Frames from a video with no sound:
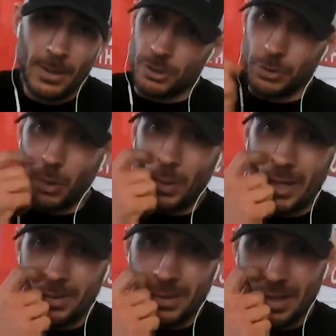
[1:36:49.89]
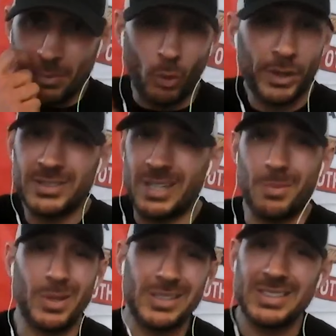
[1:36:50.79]
So you go in the morning,
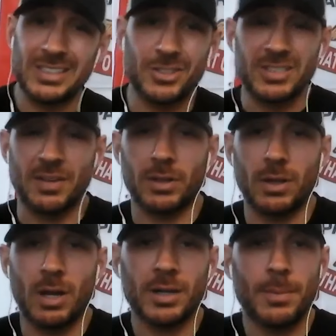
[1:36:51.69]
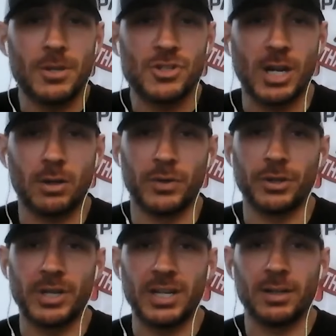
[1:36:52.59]
say like 6:30, 7 o'clock. You check over
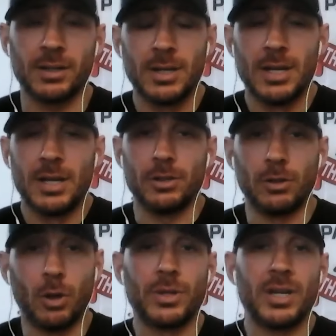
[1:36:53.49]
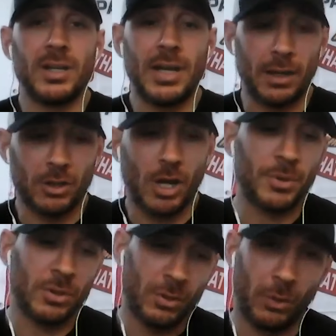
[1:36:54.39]
your gear, you load the
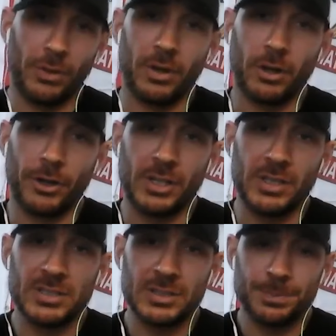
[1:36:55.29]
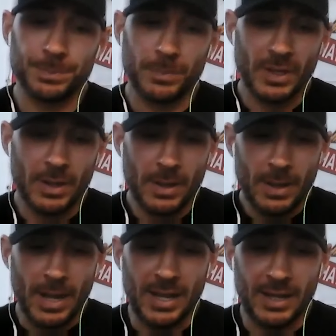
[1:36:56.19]
helicopter or the Hercules.
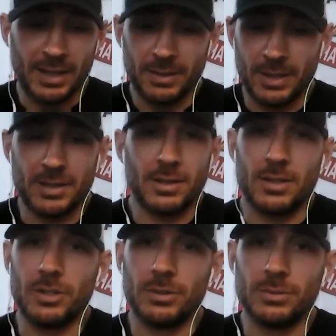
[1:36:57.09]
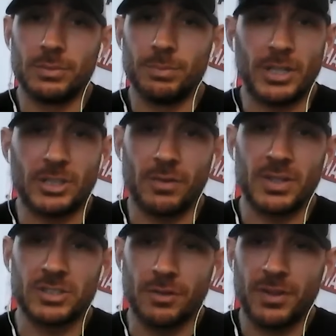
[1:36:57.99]
And then you make sure
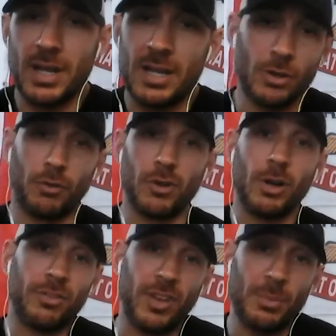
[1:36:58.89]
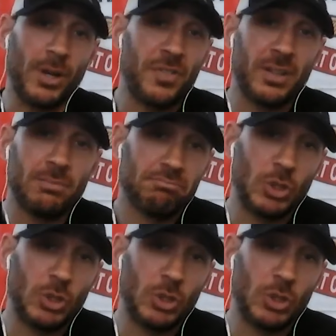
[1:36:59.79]
everything's good for the day. You go for a flight briefing.